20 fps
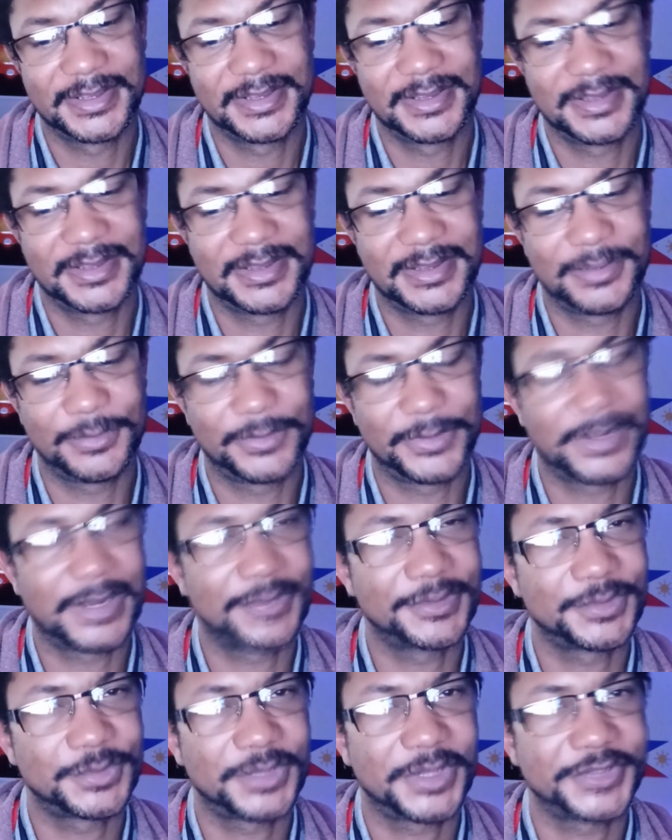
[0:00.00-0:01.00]
When I
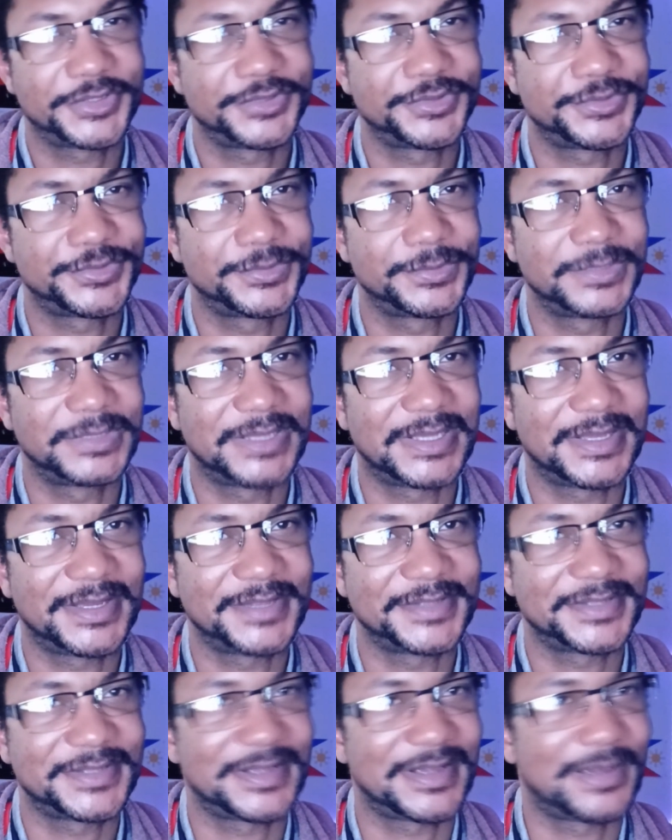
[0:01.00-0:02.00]
was watching True
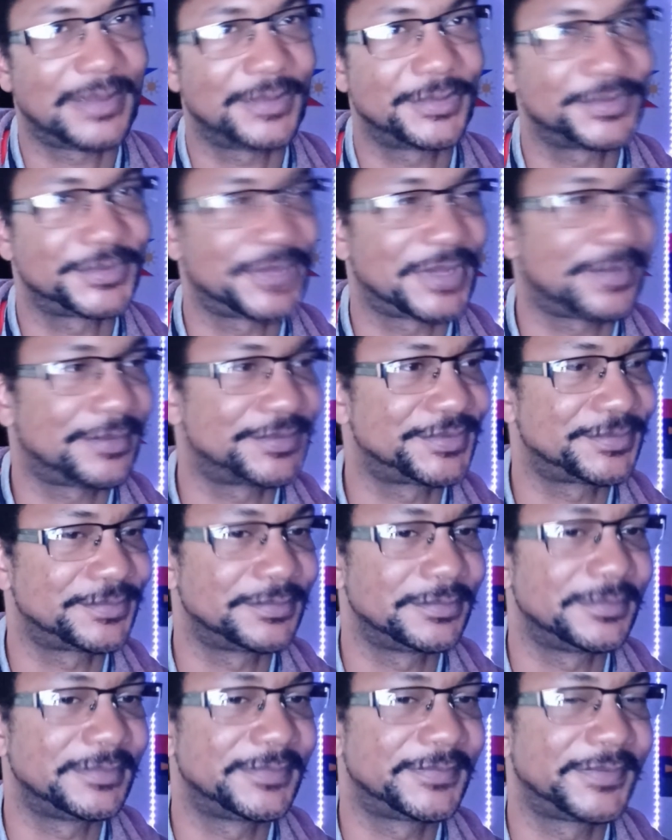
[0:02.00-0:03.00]
Lies, I was
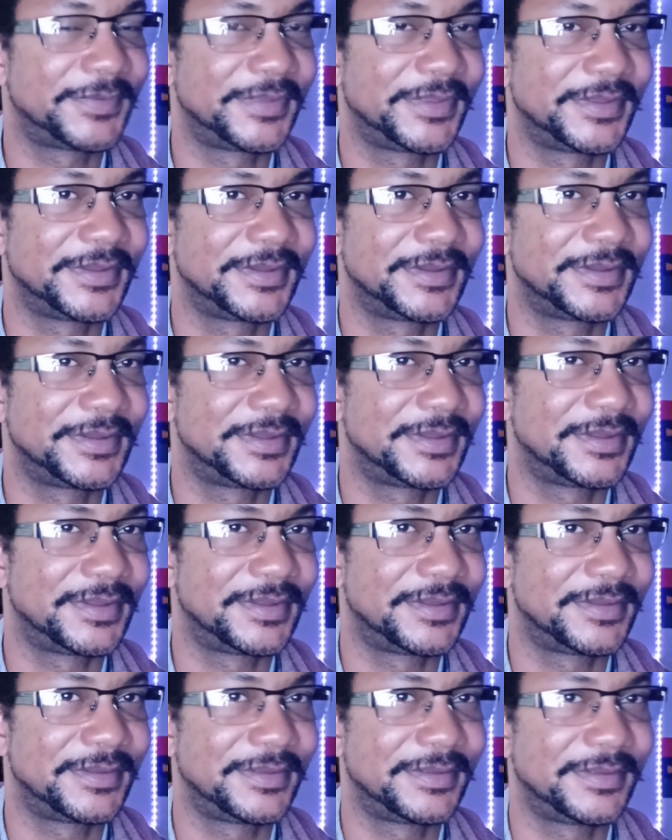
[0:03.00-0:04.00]
rooting for the
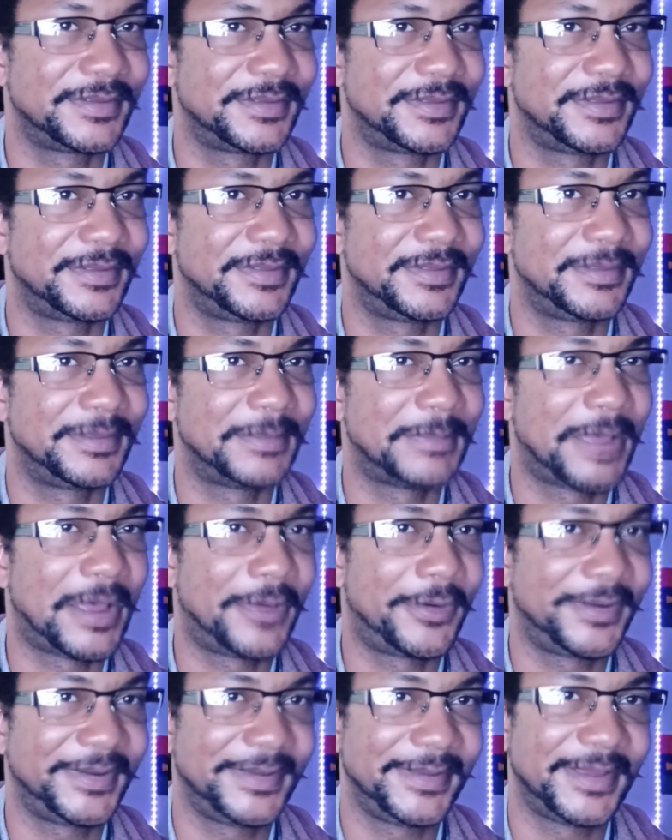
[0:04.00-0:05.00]

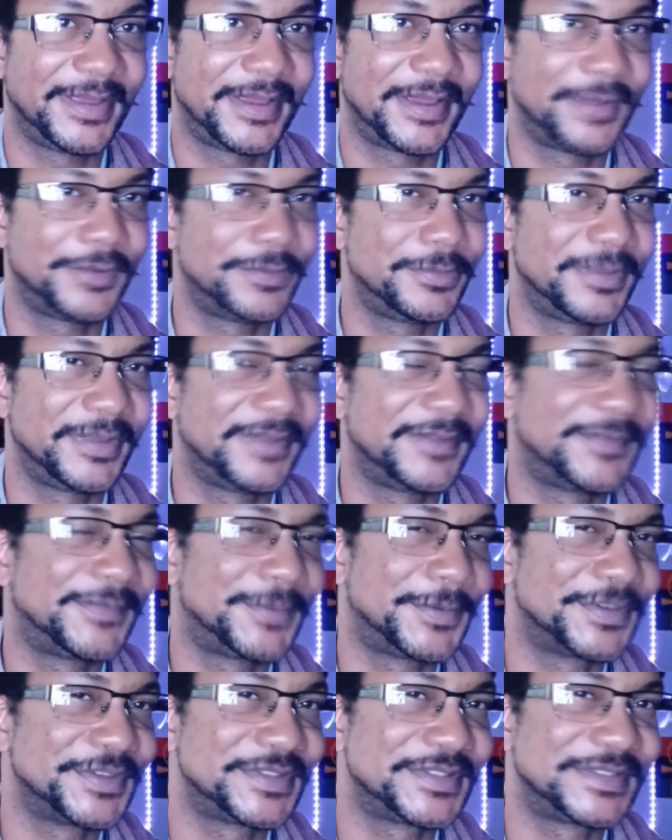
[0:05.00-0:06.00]
Maori guy who they
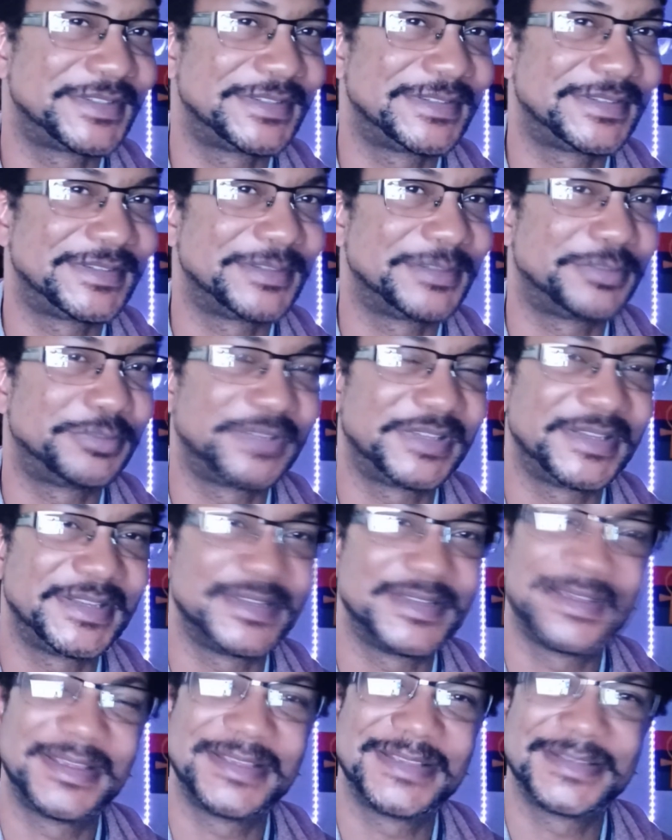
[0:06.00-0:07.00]
forced to play
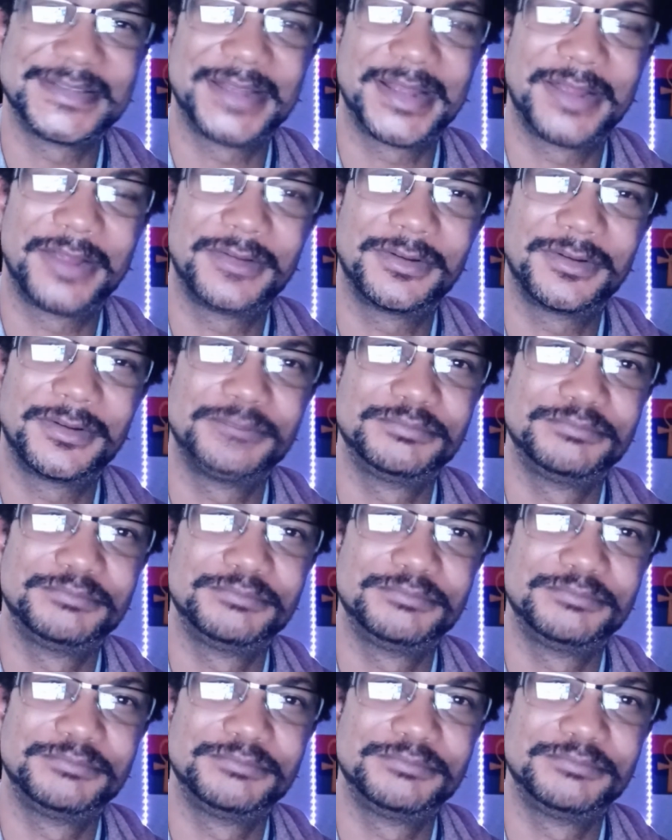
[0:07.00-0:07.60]
as an Arab.